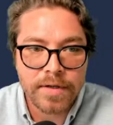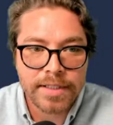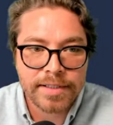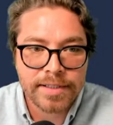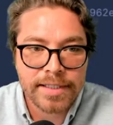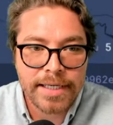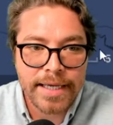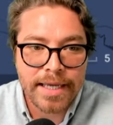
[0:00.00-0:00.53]
you can
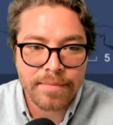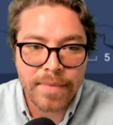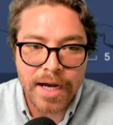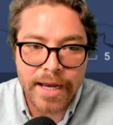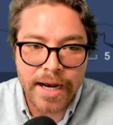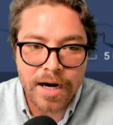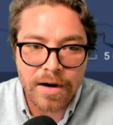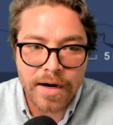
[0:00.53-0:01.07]
see in my
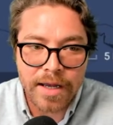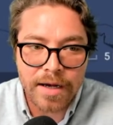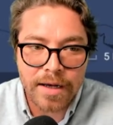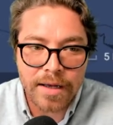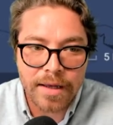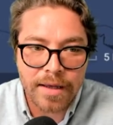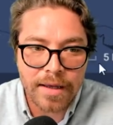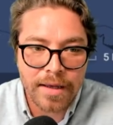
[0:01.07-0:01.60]

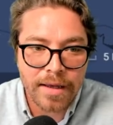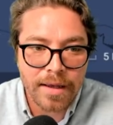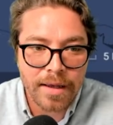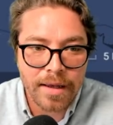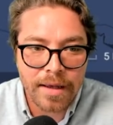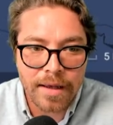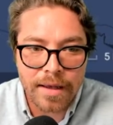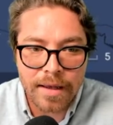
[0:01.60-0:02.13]
area,
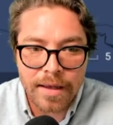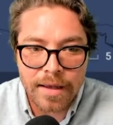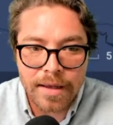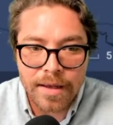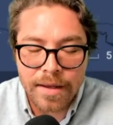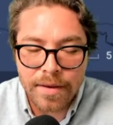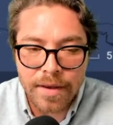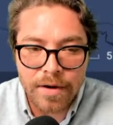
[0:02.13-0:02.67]

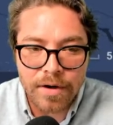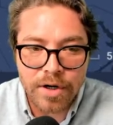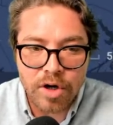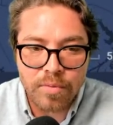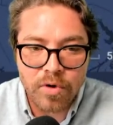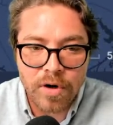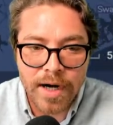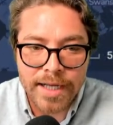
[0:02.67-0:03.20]
there are no
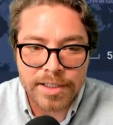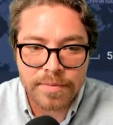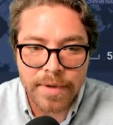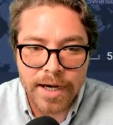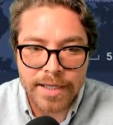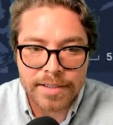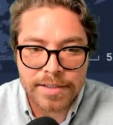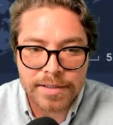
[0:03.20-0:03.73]
more
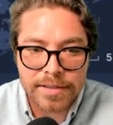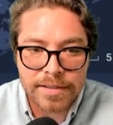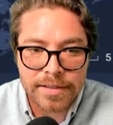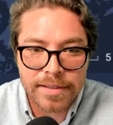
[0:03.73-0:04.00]
hotspots